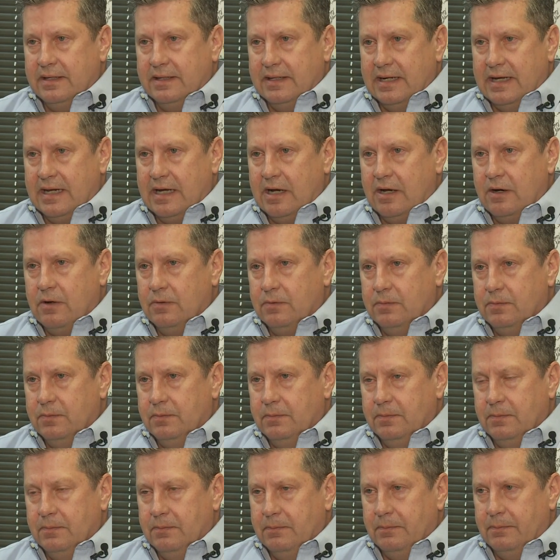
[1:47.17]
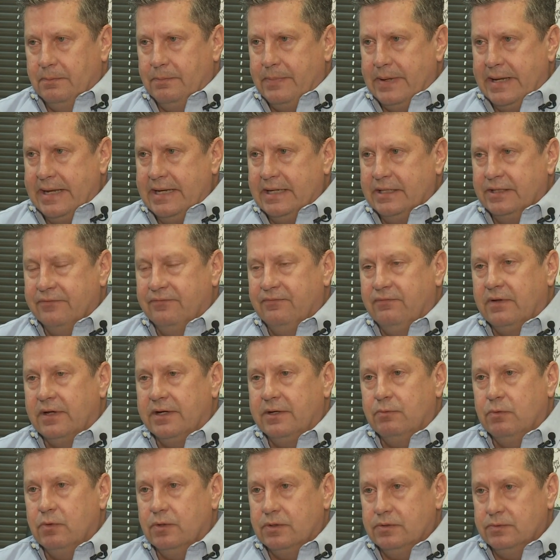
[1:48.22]
how bad the
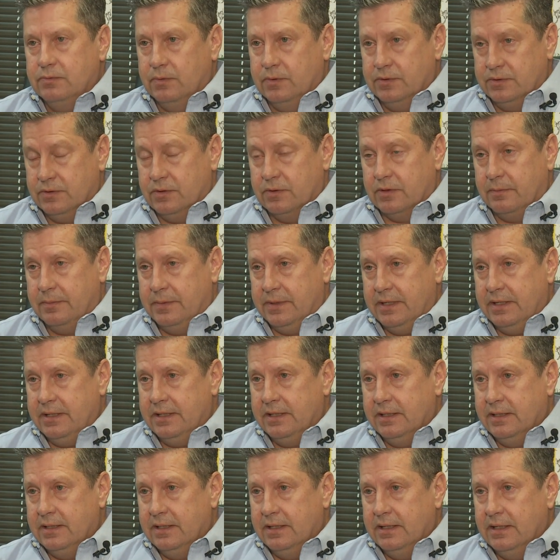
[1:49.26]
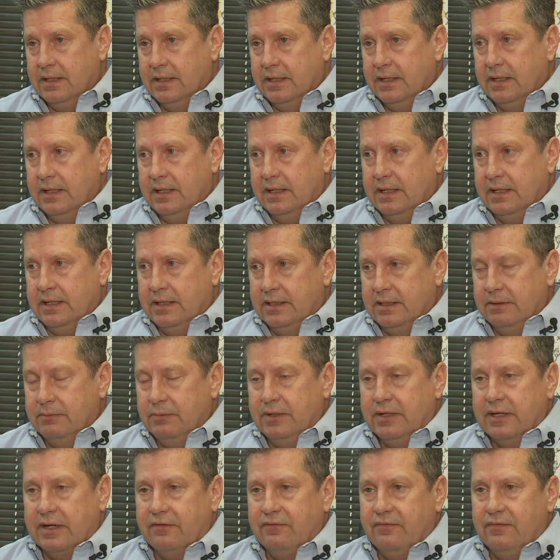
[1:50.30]
flooding is going to be, and then
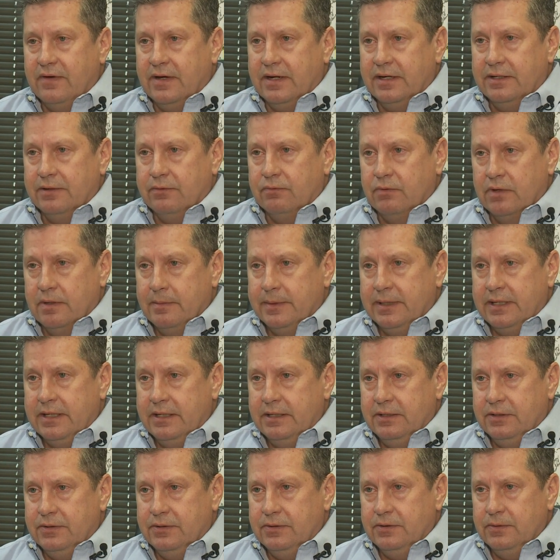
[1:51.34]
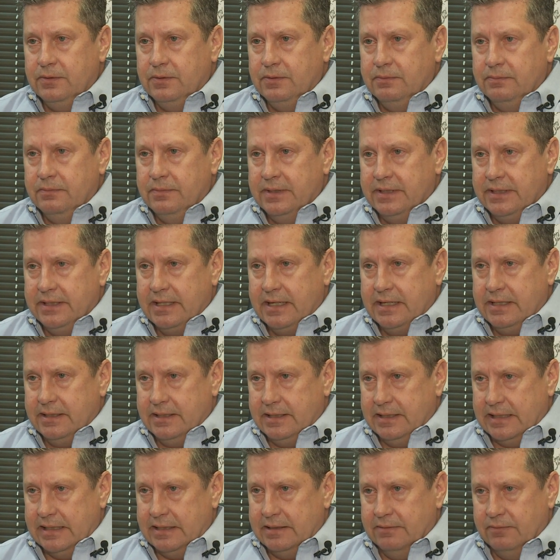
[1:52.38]
we got to find a remedy to mitigate
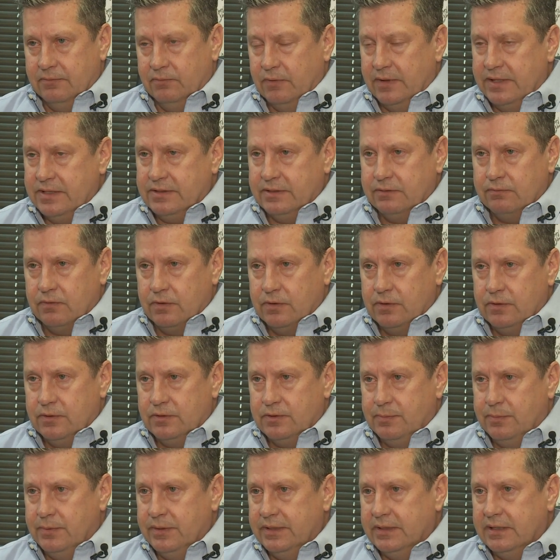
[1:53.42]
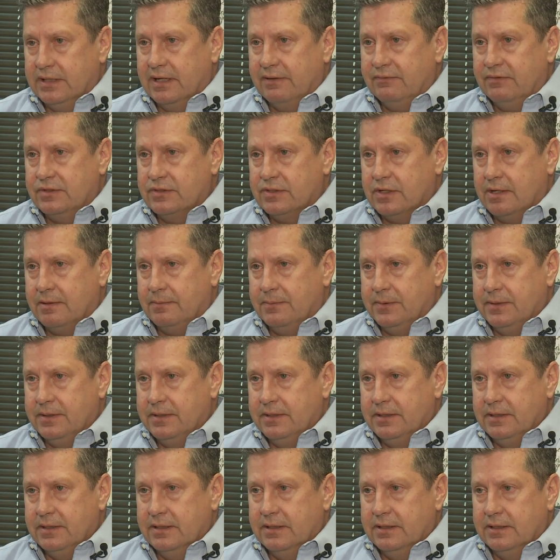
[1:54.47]
that. Raising roads, putting levees up,
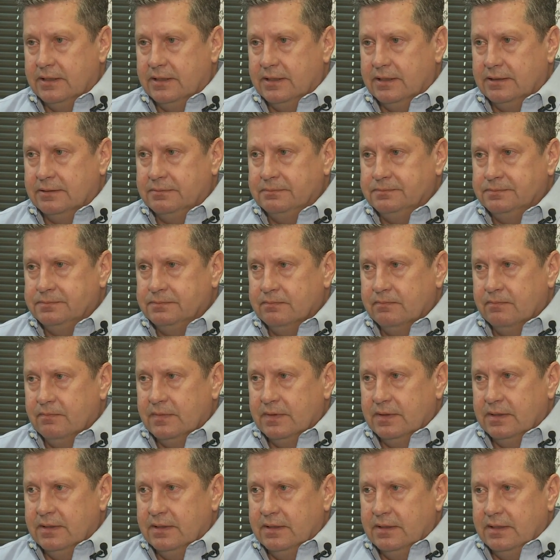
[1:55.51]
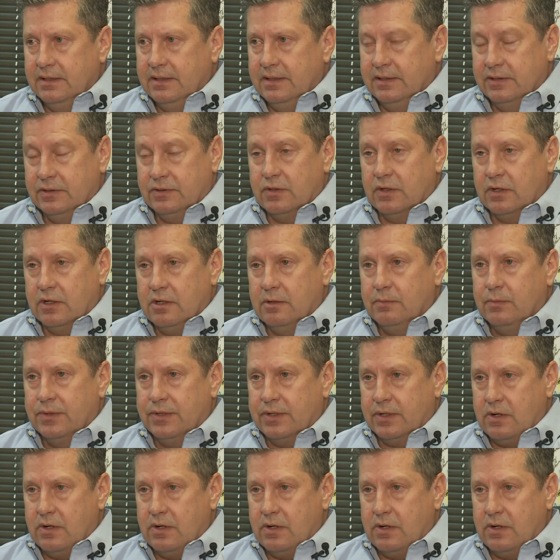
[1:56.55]
uh, and it's going to come with a